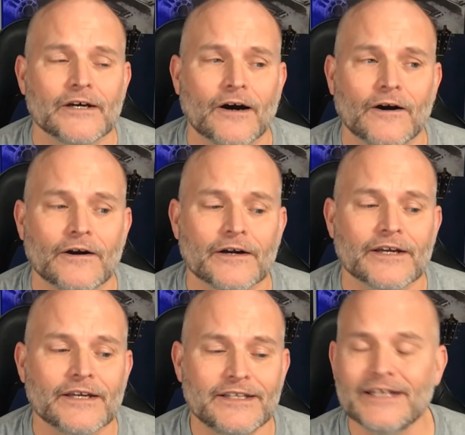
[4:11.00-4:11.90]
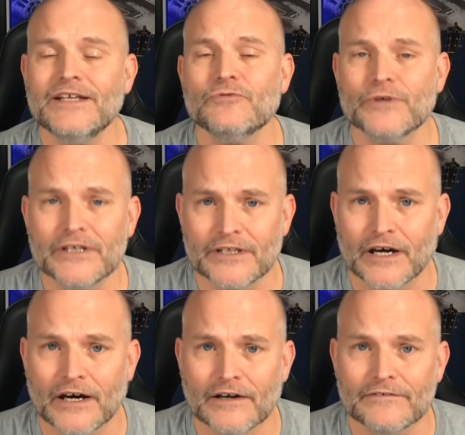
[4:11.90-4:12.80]
are getting rid
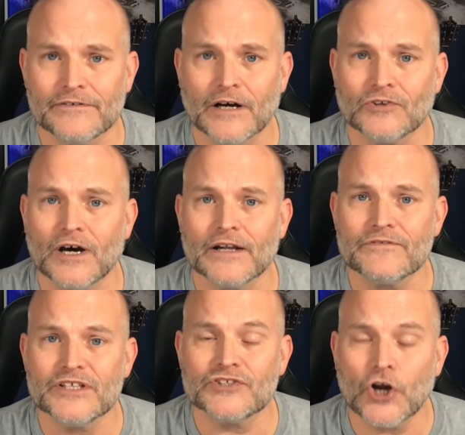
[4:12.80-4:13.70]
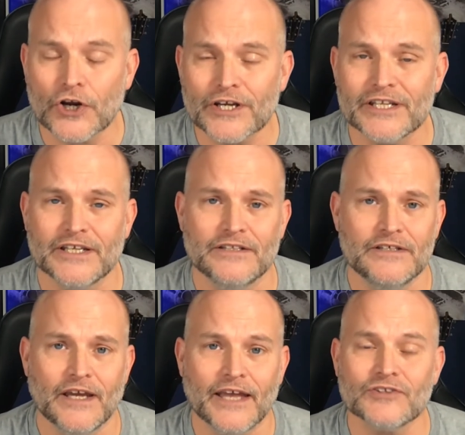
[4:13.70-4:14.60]
of a lot of the
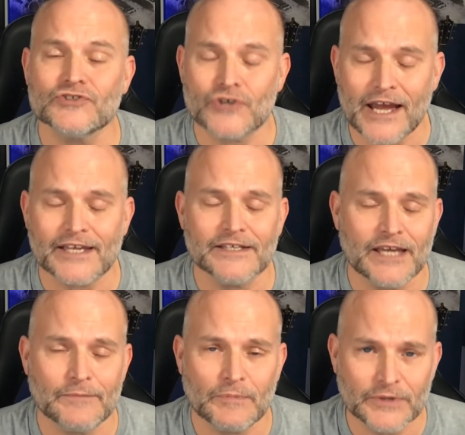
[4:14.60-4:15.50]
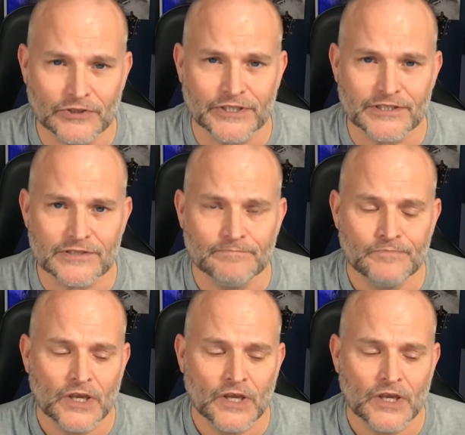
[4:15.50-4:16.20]
targeting and the tracking capabilities.